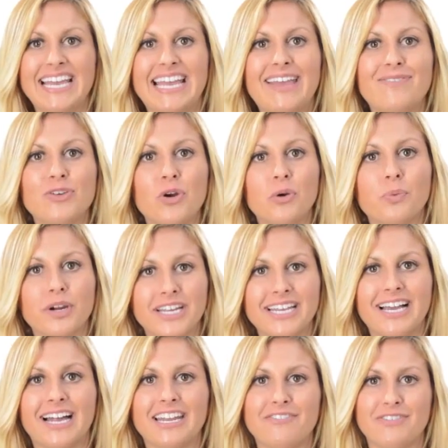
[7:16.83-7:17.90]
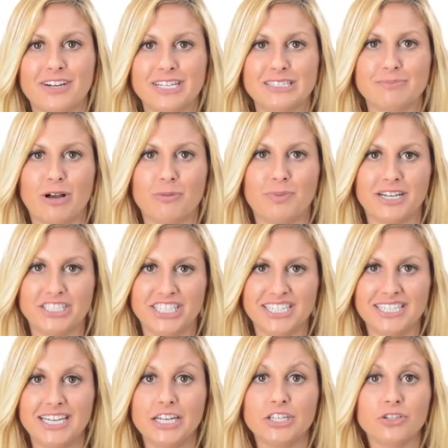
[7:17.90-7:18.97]
If you are working on a very small
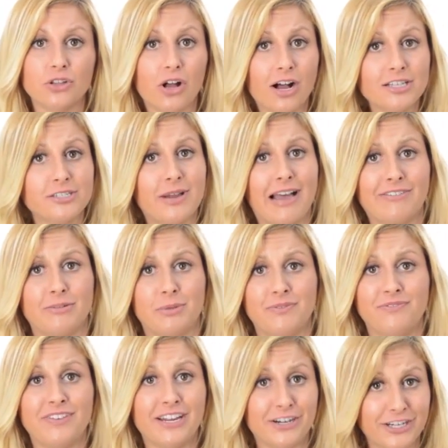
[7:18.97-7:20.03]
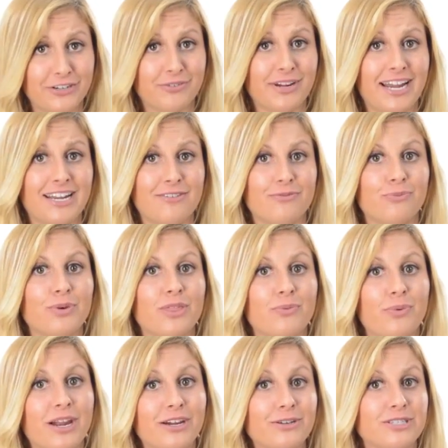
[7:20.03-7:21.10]
budget, you'll also have to be very creative with
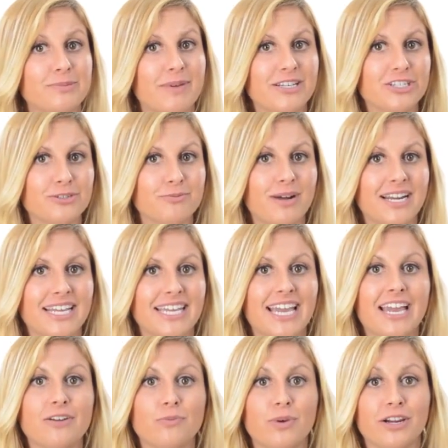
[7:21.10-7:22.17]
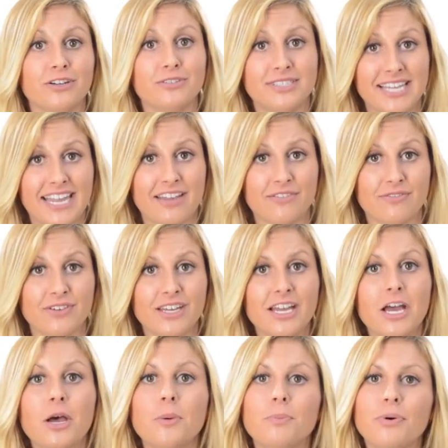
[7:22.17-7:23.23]
where you spend your money and where you save.
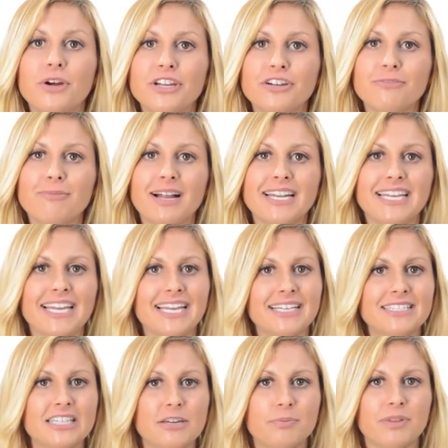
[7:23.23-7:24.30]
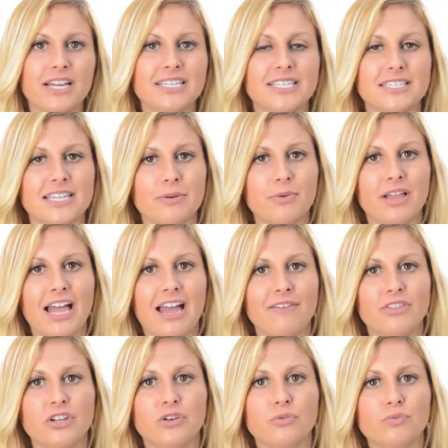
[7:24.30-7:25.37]
Put your money into the places that will
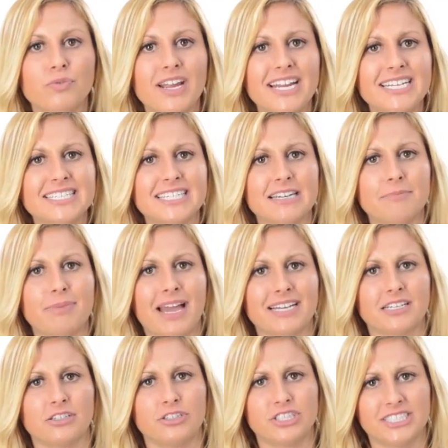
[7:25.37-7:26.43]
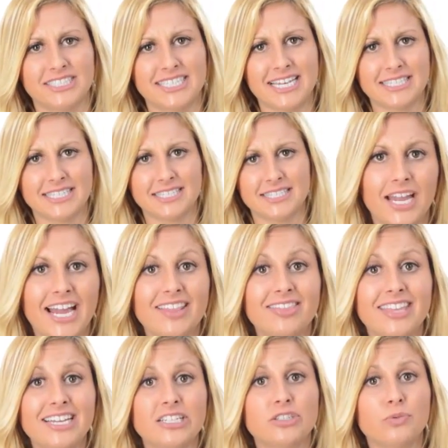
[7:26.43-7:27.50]
have the greatest impact on your successes, and
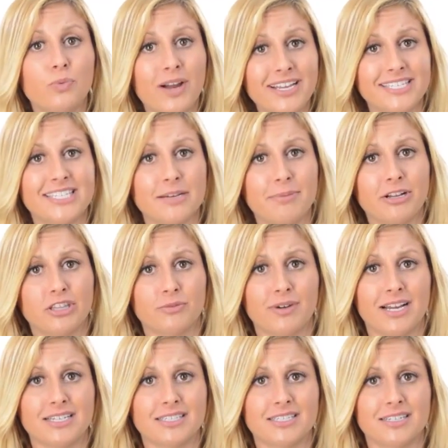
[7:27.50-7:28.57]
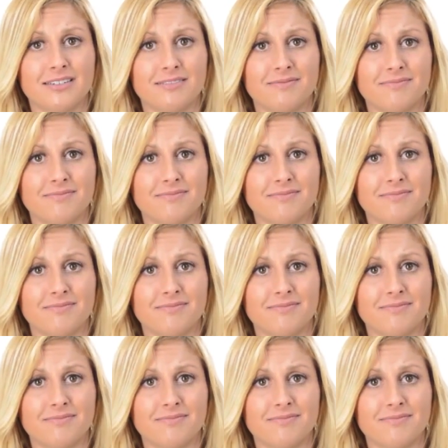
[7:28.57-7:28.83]
think twice about the rest.